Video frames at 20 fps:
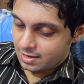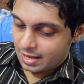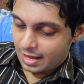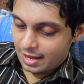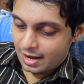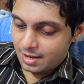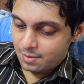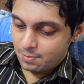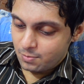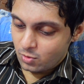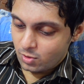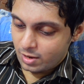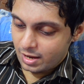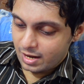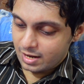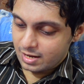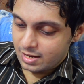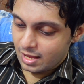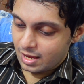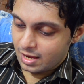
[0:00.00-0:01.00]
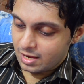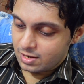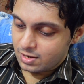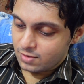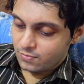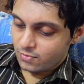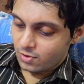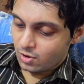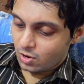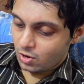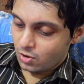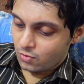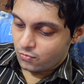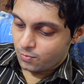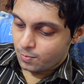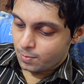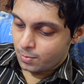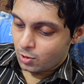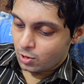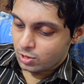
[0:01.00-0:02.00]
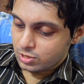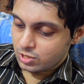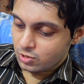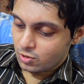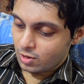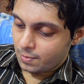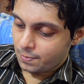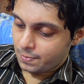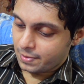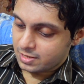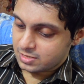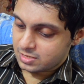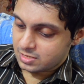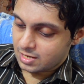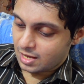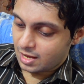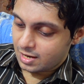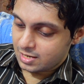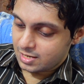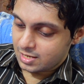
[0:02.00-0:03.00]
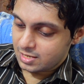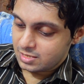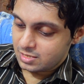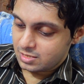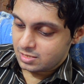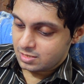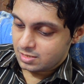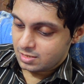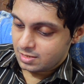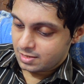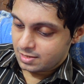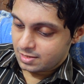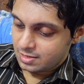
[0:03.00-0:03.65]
Can I book a date of both your personalities?